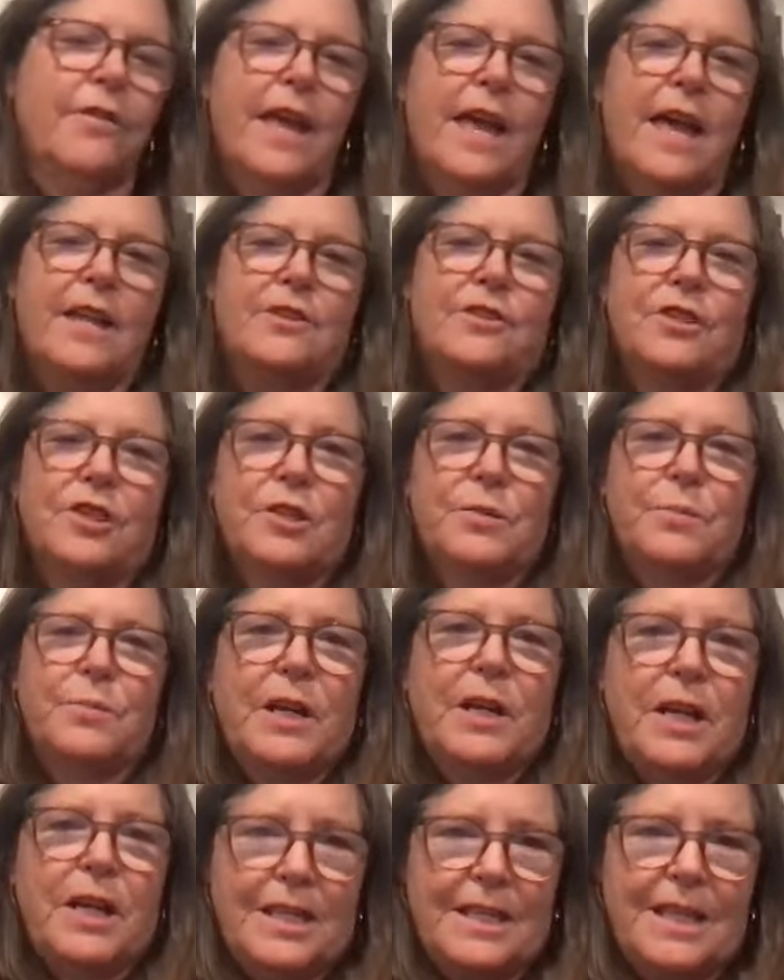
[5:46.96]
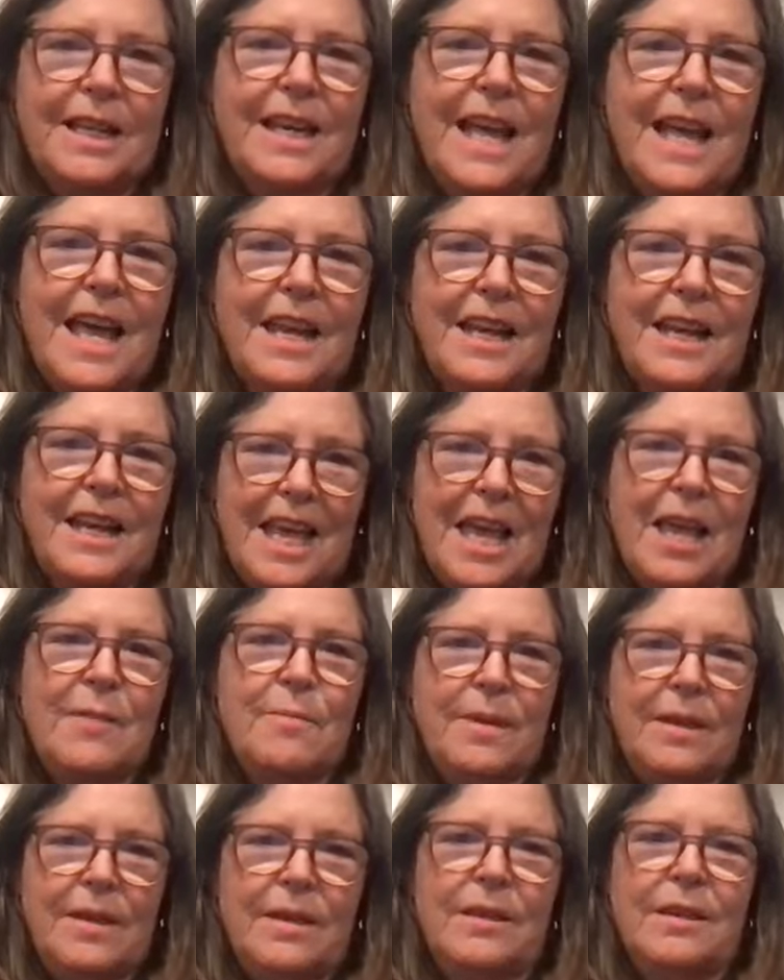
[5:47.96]
that just because it kind of
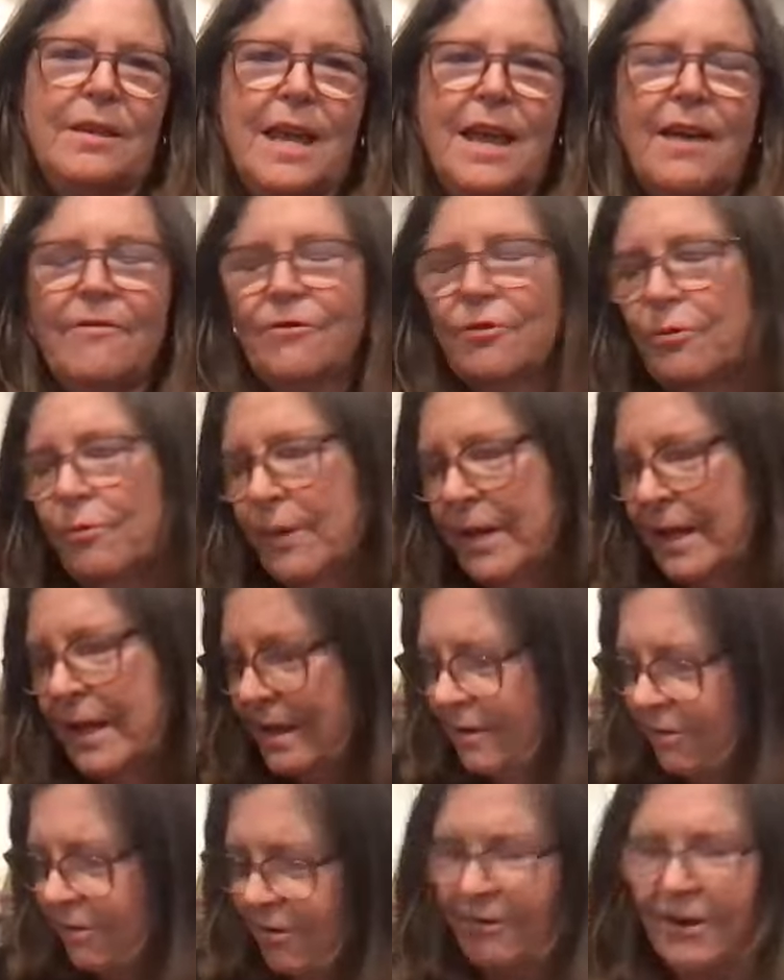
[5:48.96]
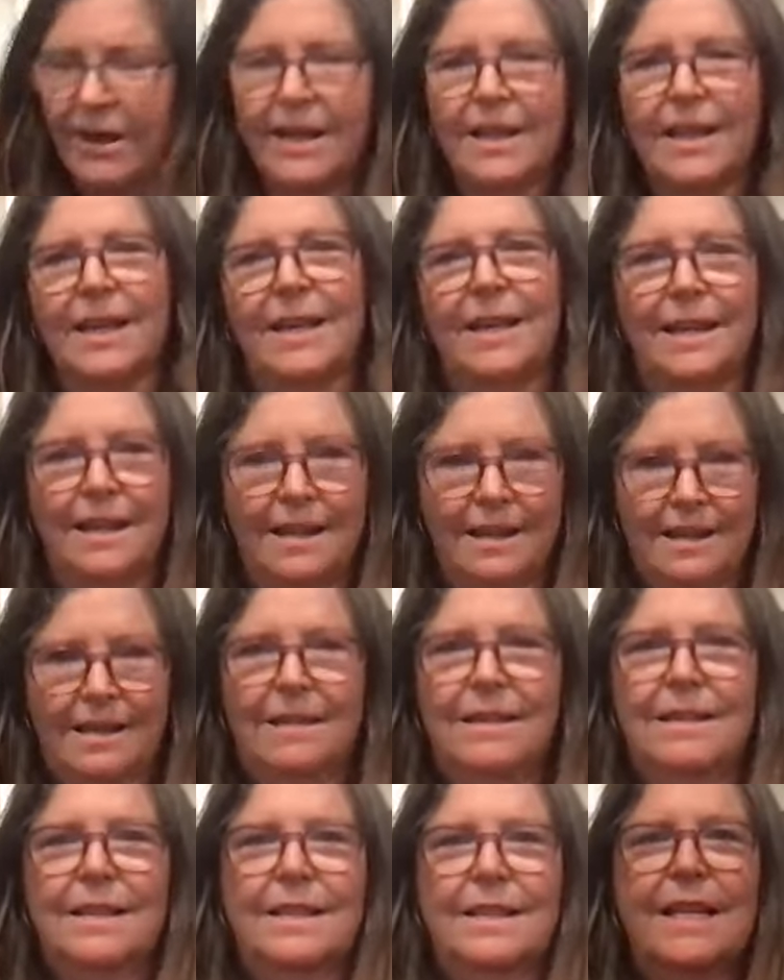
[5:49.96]
came in after we had already
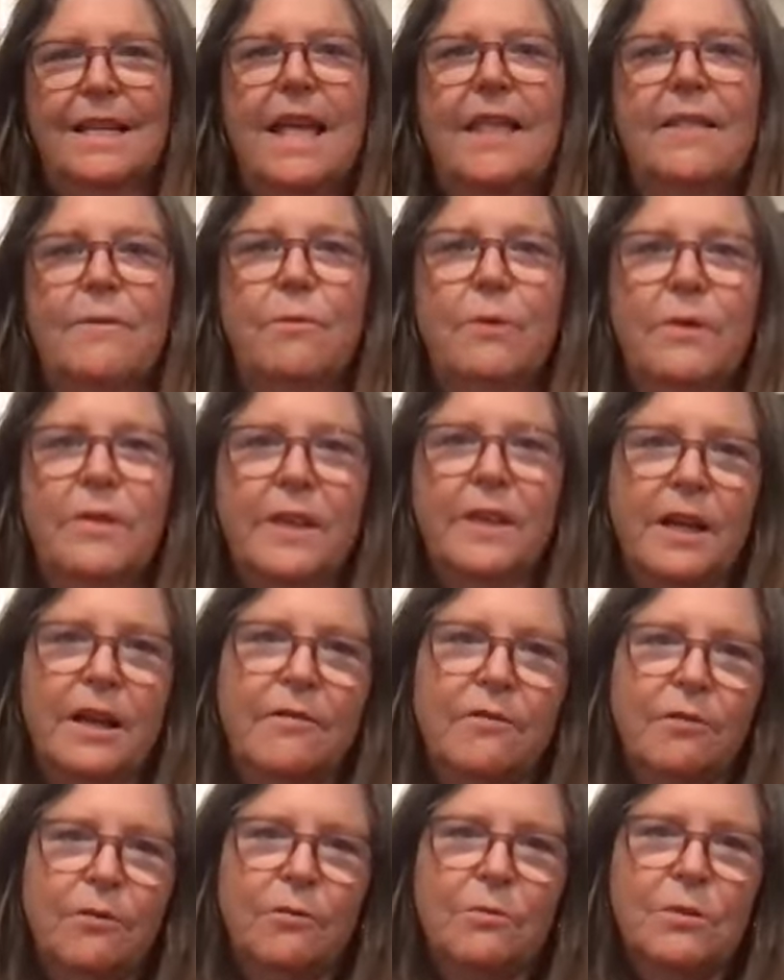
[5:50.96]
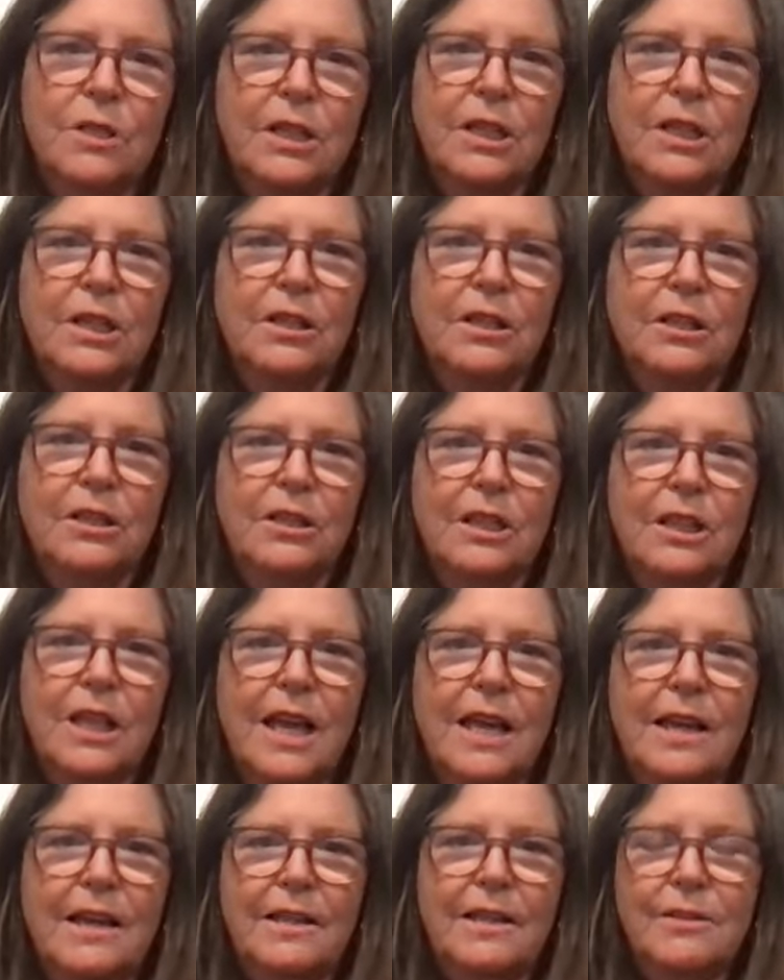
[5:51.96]
set what the cover was going to look
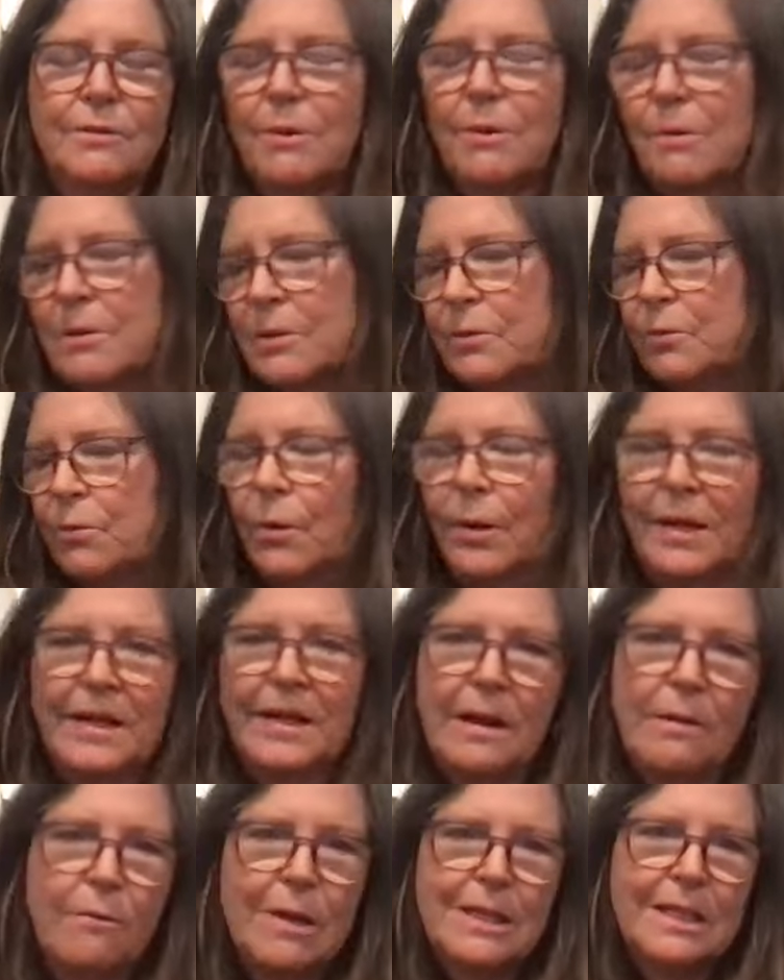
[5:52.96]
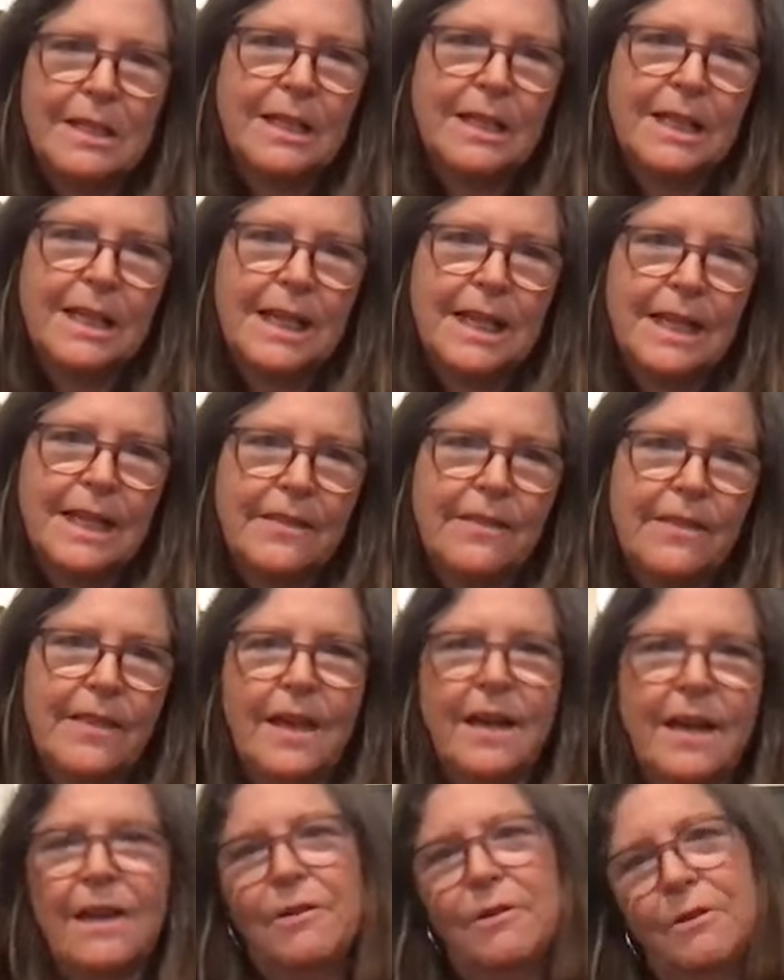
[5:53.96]
like, as well as worried I wasn't going to get
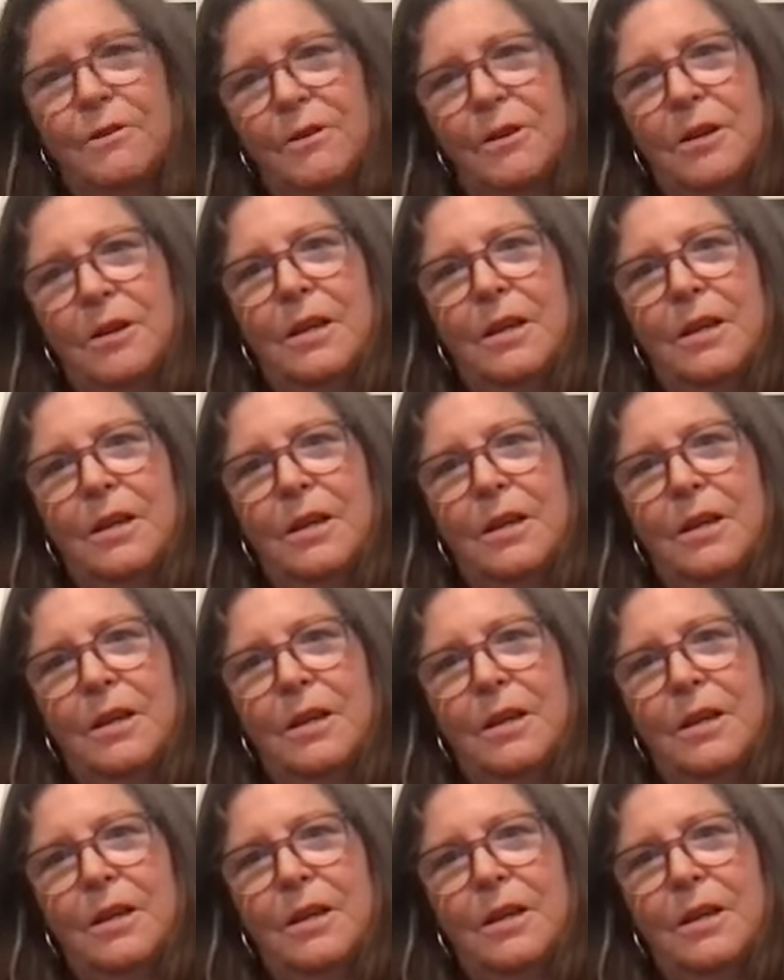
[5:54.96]
that, or